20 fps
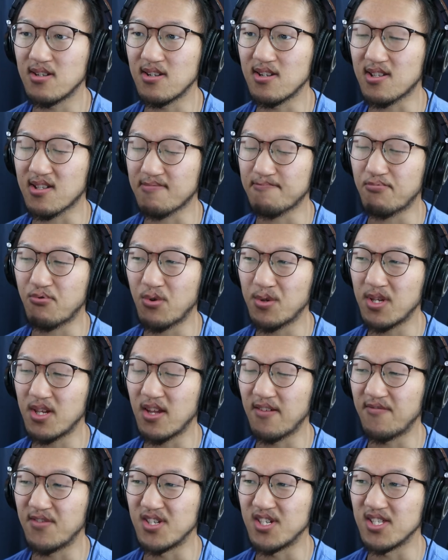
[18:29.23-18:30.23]
it's pretty
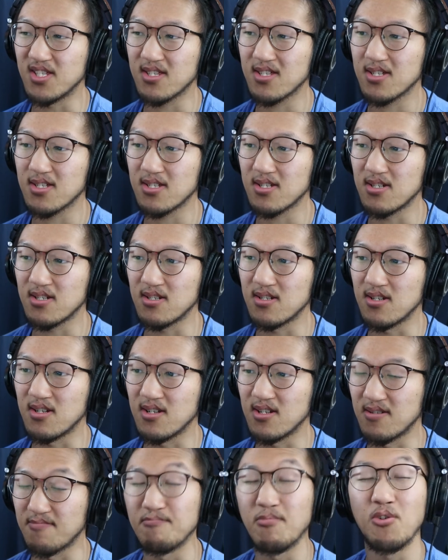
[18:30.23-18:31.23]
evident
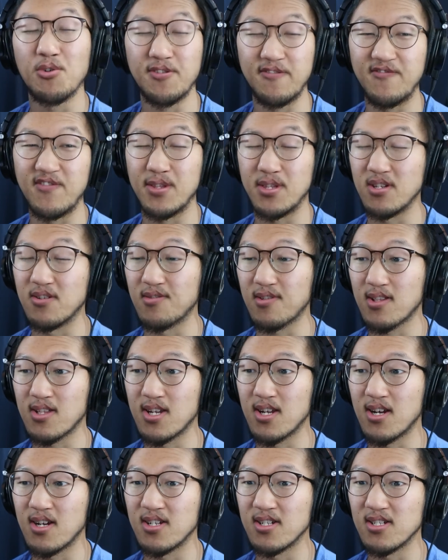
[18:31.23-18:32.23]
in both the videos
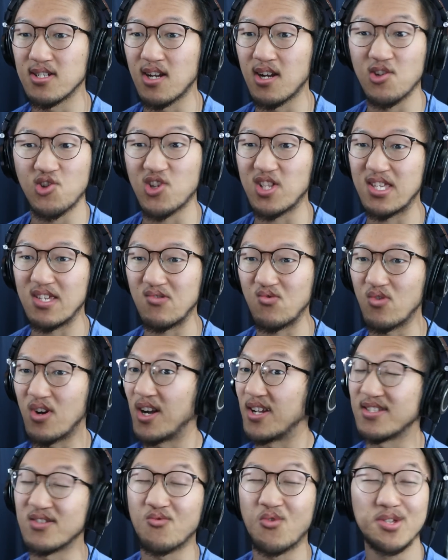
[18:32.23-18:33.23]
that I
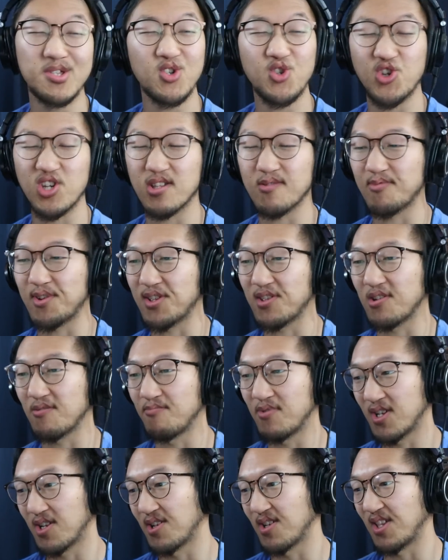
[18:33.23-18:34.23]
didn't want to jinx myself,
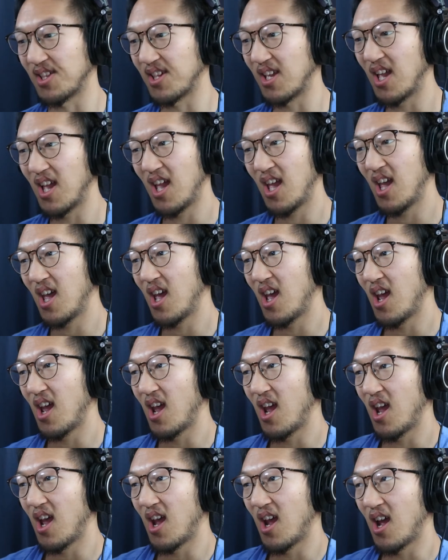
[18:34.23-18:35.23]
because
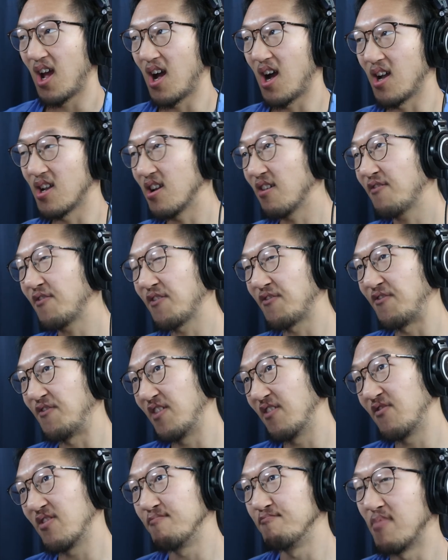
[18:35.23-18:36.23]
I have a
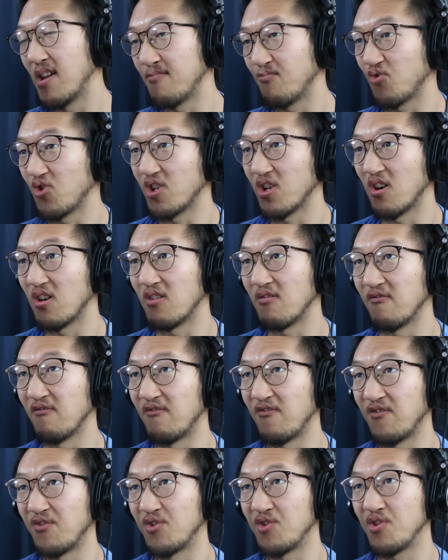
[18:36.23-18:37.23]
vivid memory
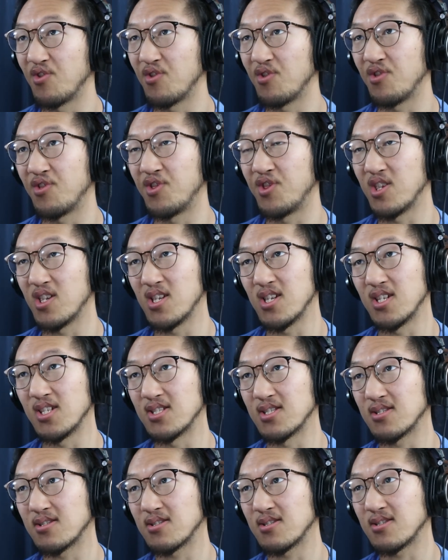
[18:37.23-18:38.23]
of
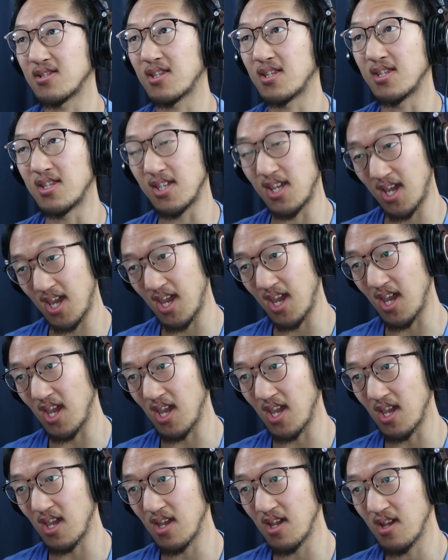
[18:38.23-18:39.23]
the
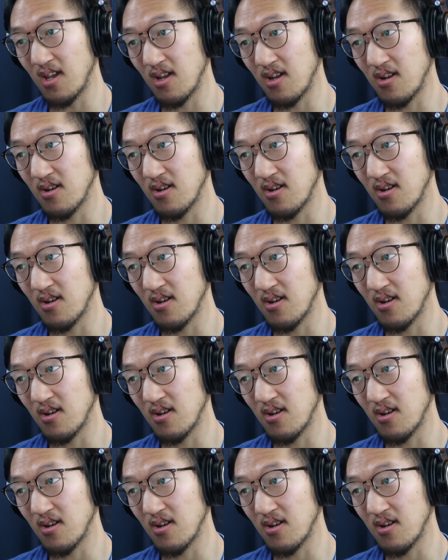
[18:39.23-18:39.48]
day,